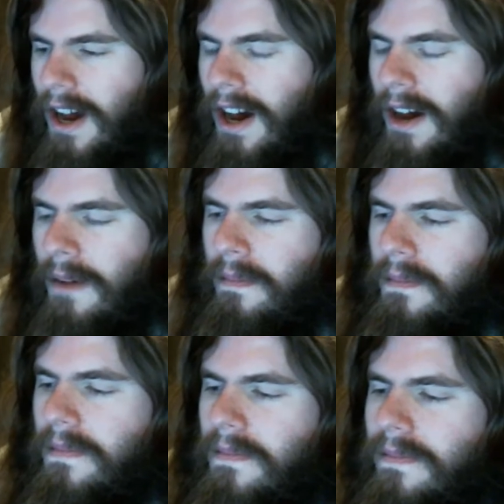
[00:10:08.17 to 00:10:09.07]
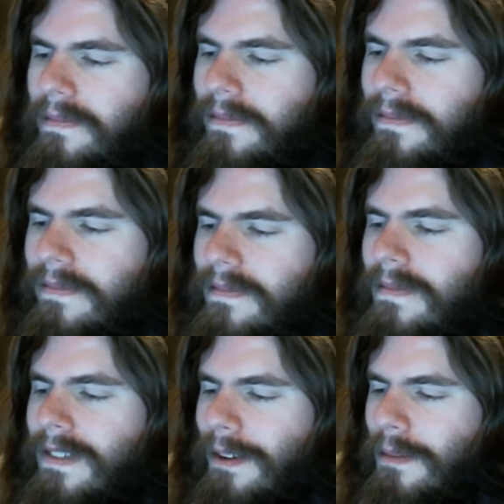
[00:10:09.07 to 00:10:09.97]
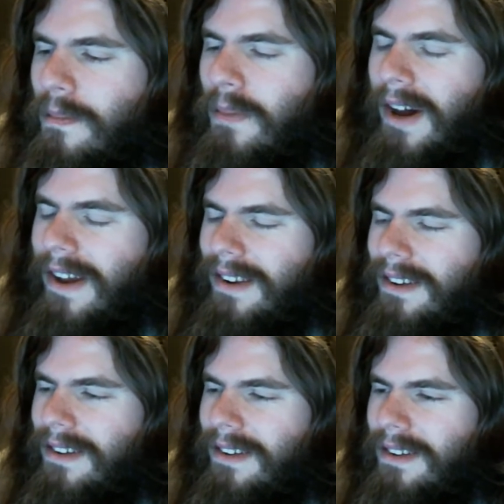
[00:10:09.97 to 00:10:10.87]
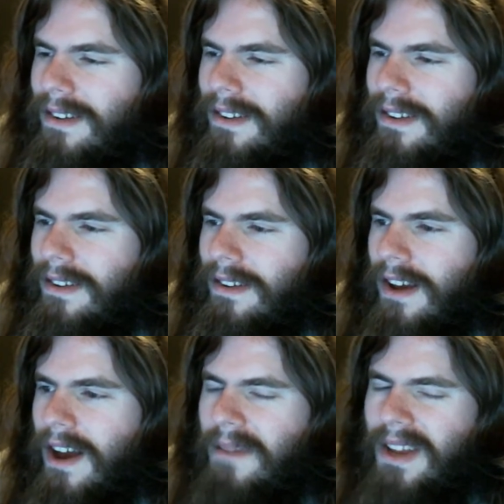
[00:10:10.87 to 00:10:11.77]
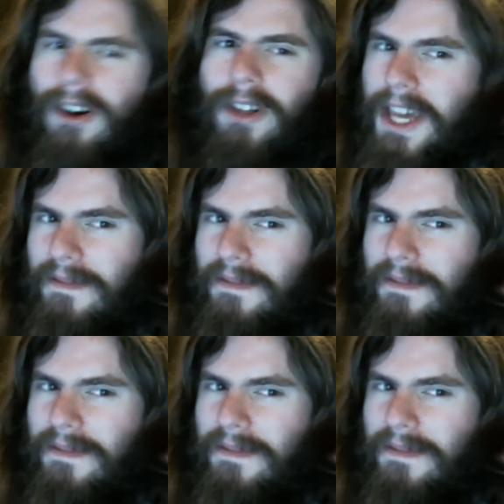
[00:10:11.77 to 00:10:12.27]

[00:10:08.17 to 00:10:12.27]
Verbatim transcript: um, but, I mean, I'll keep